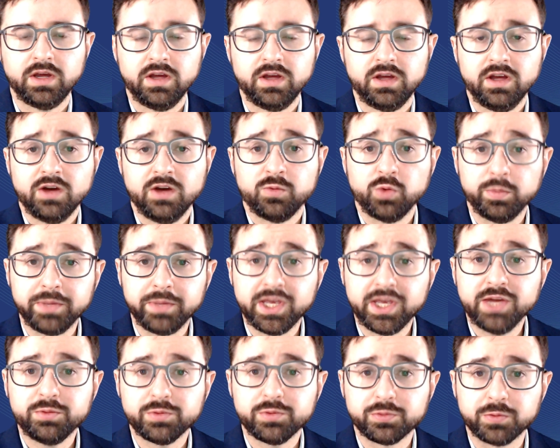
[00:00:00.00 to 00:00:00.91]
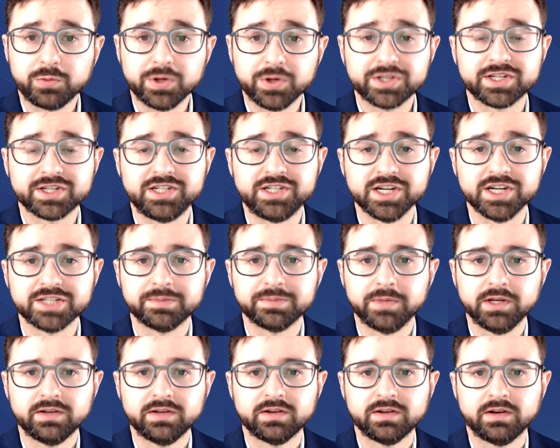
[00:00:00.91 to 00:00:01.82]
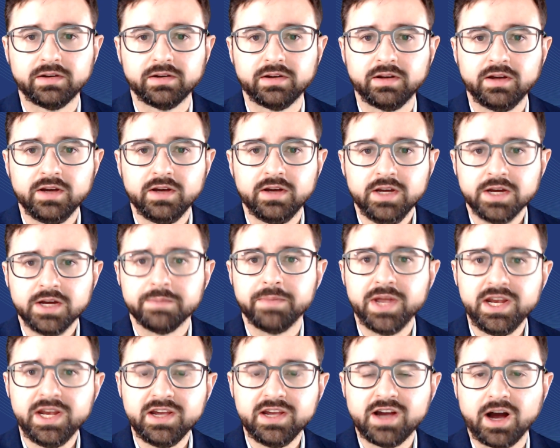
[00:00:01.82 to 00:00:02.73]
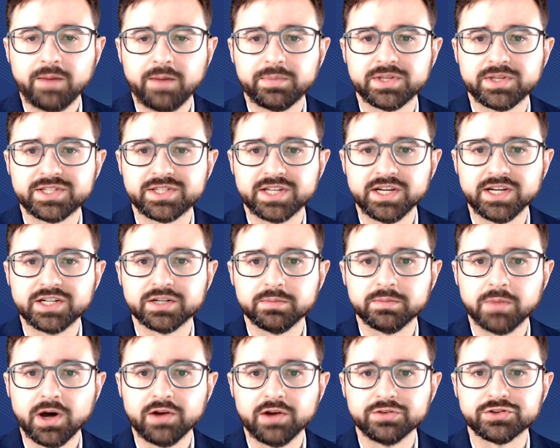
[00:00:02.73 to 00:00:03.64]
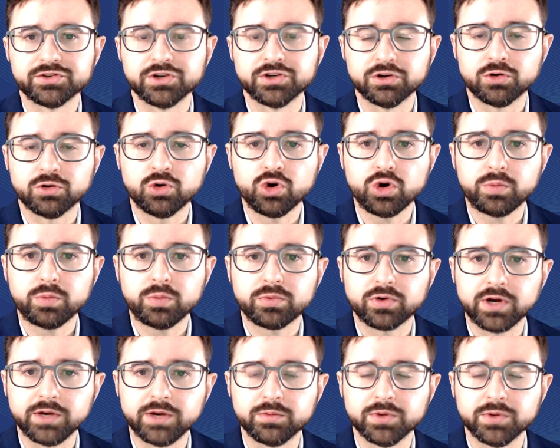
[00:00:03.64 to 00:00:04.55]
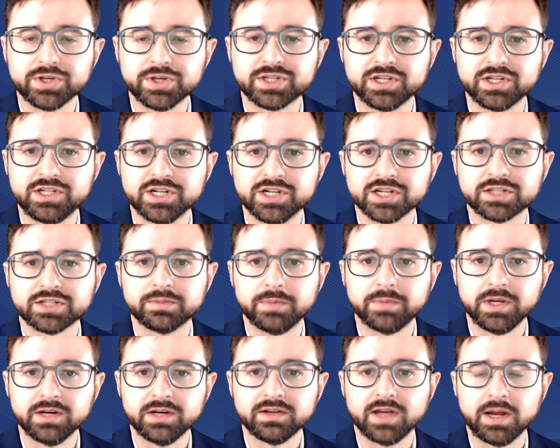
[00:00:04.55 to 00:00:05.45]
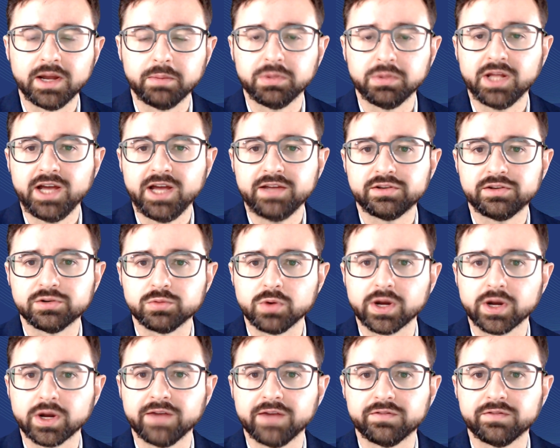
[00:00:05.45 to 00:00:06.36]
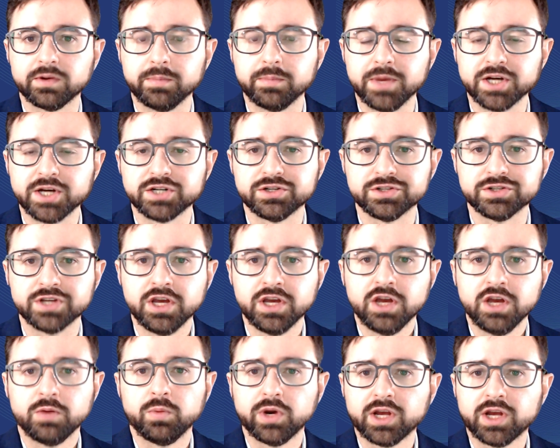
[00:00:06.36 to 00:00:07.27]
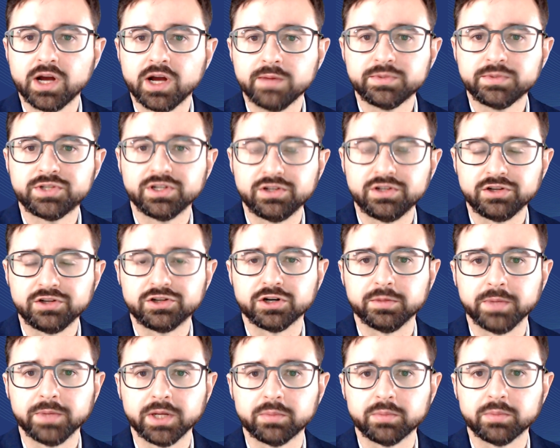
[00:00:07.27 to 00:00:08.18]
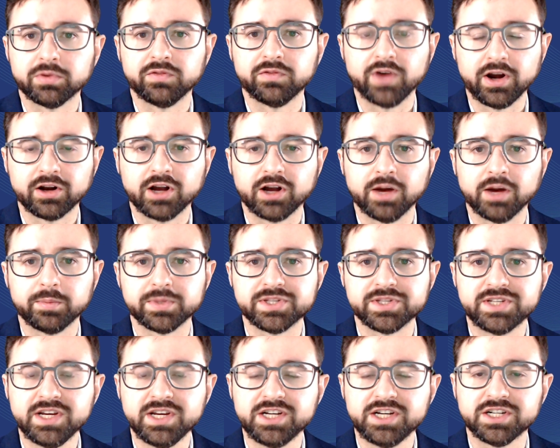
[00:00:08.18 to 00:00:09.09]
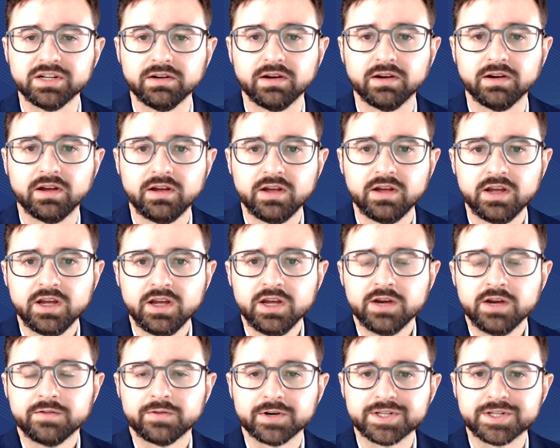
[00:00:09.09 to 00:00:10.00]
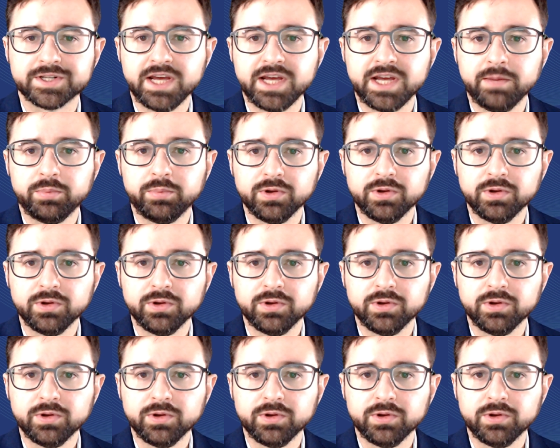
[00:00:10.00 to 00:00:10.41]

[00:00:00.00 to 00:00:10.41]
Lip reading: We'll begin with risk adjustment. Many compensation models incorporate risk adjustment and apply it to work effort measures when it comes to determining provider compensation. For example,